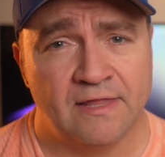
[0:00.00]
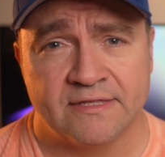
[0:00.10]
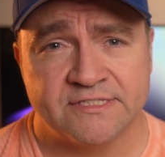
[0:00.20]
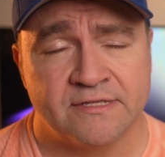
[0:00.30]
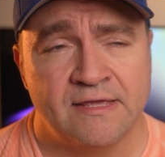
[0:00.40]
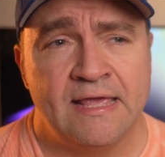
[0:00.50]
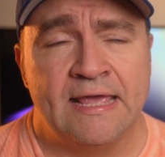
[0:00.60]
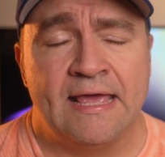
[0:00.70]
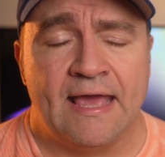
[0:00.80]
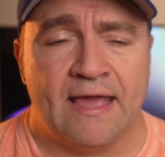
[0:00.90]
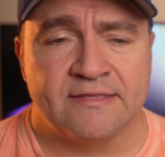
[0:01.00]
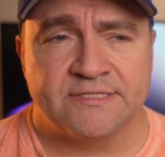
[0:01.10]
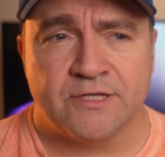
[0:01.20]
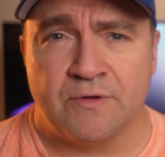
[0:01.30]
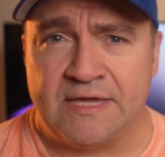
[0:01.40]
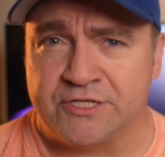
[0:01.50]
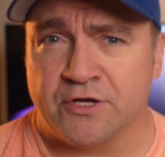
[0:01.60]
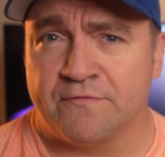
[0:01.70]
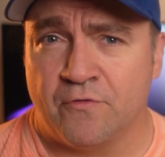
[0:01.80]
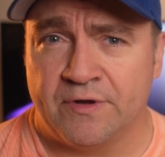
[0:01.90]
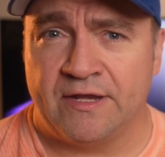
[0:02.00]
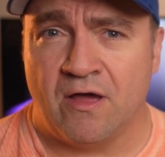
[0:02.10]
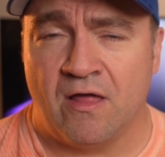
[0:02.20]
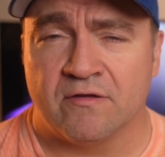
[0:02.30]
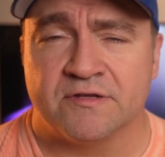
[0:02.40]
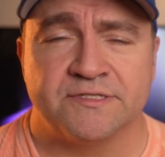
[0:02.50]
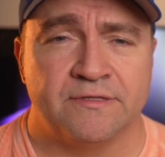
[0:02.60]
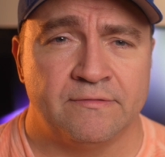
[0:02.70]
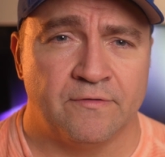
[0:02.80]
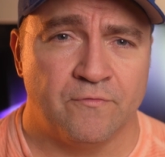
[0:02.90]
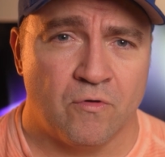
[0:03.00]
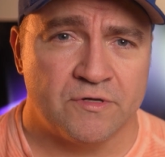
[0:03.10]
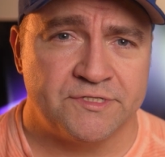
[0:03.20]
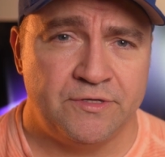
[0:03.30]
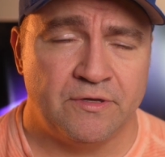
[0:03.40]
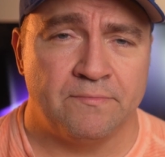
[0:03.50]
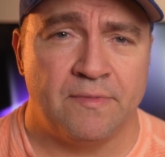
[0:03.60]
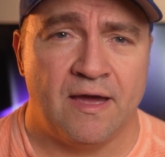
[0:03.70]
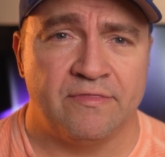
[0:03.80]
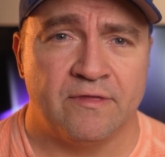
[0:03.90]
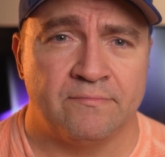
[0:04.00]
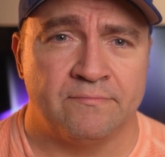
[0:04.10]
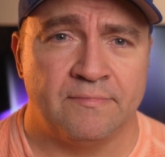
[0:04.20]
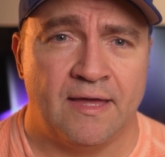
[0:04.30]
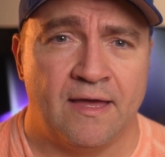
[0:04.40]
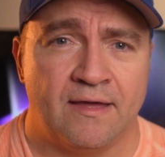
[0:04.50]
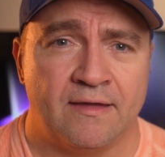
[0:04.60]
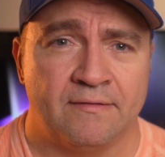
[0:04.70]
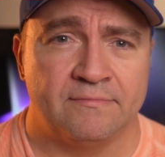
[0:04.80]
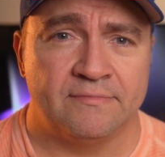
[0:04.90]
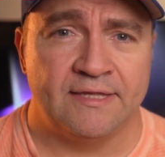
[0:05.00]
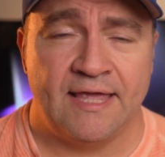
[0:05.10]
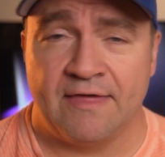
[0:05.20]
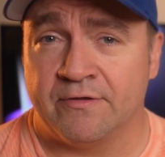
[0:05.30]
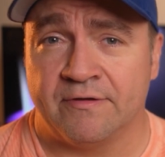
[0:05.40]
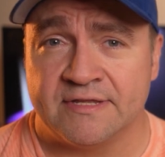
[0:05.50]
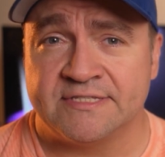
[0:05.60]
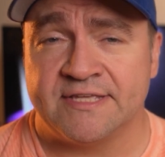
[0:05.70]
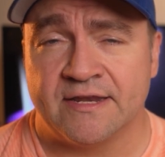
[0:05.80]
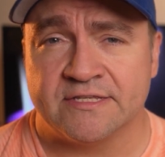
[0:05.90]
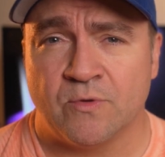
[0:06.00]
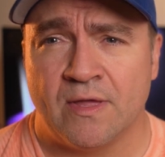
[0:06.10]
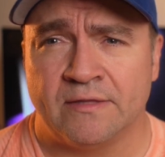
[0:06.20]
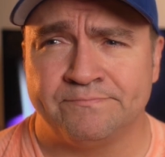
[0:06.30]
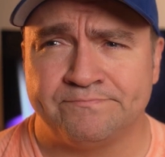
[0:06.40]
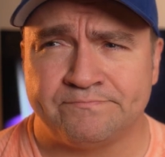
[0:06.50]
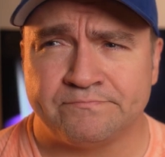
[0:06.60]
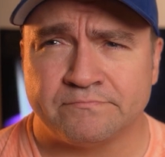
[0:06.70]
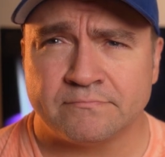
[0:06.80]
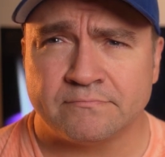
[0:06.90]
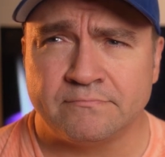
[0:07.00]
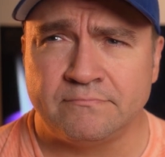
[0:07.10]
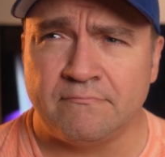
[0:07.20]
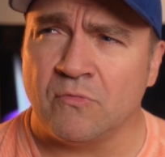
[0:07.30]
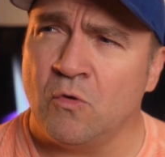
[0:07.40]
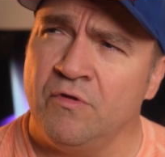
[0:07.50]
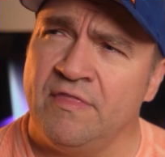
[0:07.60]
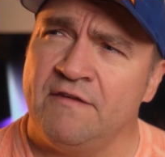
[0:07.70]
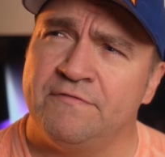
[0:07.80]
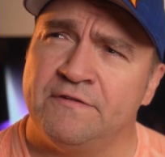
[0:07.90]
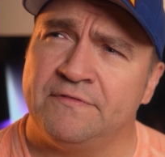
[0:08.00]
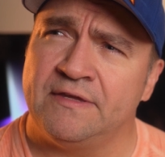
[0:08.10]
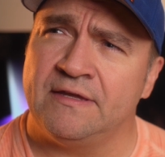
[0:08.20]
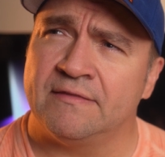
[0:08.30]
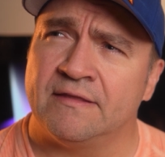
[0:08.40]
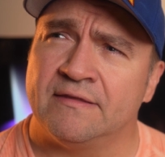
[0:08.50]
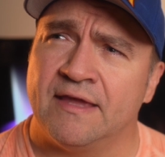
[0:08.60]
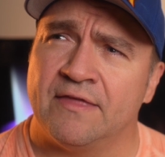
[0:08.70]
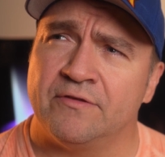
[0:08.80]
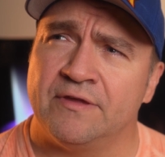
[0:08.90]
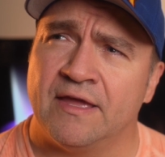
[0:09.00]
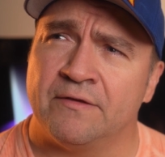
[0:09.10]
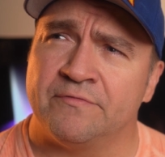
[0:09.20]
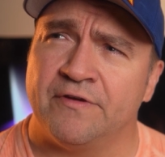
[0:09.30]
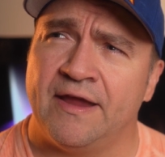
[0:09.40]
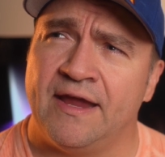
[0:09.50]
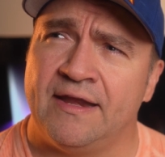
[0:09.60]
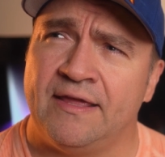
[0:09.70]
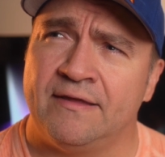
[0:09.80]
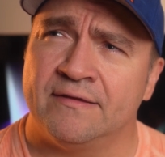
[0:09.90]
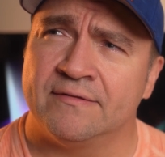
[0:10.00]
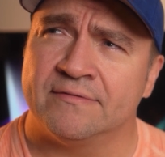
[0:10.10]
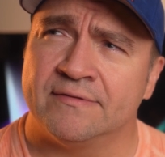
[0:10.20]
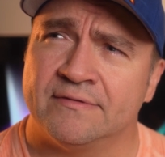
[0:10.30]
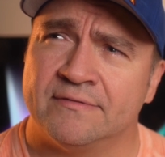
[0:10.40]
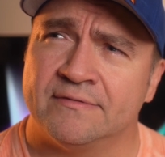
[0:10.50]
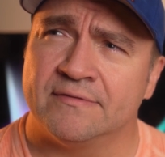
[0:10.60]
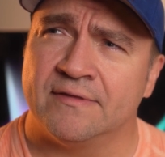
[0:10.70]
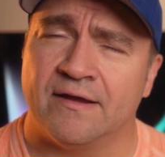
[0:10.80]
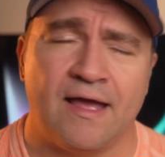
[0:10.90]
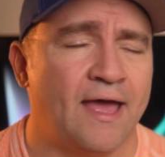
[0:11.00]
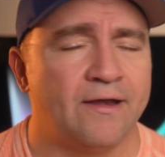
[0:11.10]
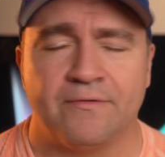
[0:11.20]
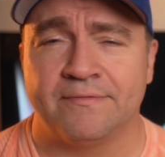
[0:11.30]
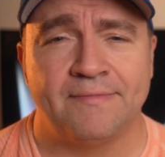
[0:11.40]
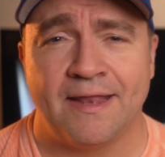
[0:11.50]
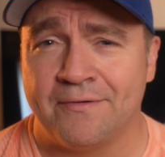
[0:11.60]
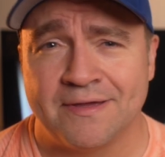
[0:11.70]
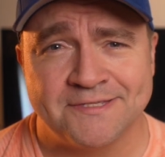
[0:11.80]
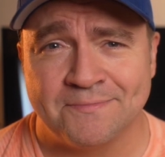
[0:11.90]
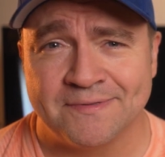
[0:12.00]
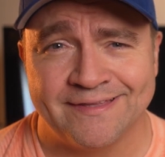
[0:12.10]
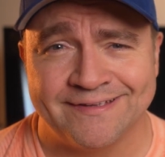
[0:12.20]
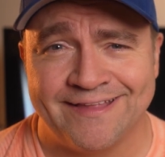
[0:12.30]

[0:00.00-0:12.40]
LUTs. And so each are $40, and of course you can buy them together in a set as well. Or they 50 and then together you get them for 80. Or I don't know, anyway, something like